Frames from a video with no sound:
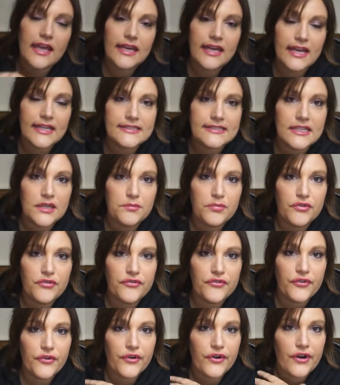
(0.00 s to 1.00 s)
like I said
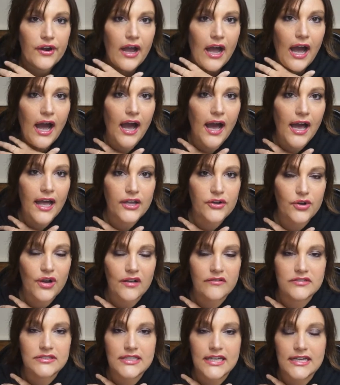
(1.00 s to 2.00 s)
before, I
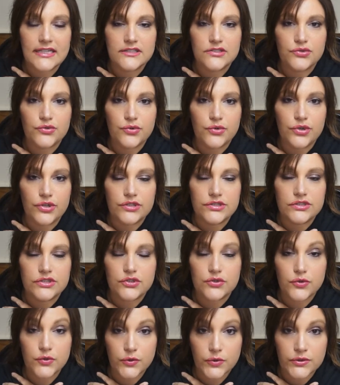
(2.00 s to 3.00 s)
gravitate towards
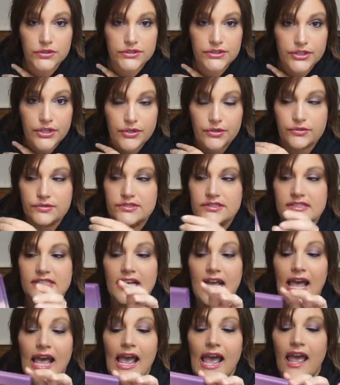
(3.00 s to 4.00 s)
cool tones,
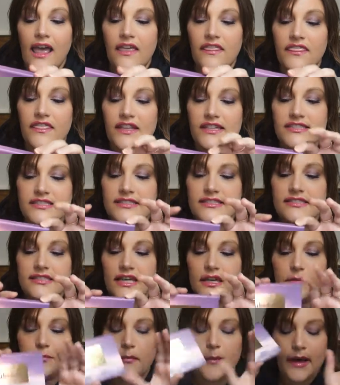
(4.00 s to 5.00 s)
and this is
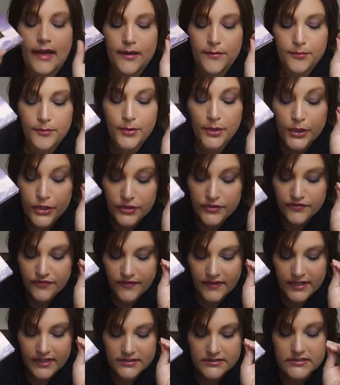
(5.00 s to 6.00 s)
like my
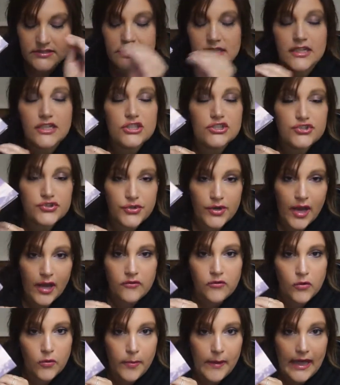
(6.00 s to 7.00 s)
perfect
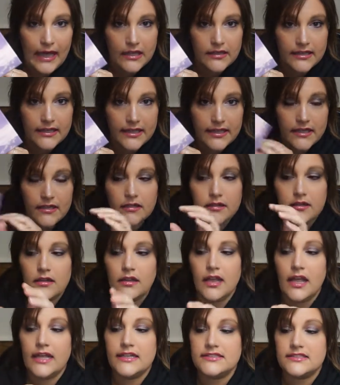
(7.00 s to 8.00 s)
travel palette.
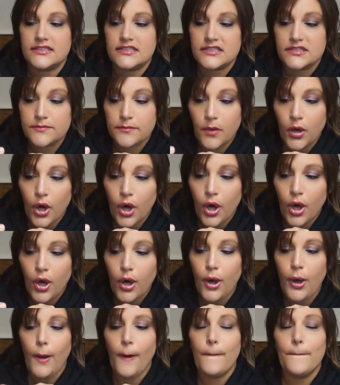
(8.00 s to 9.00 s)
It's small,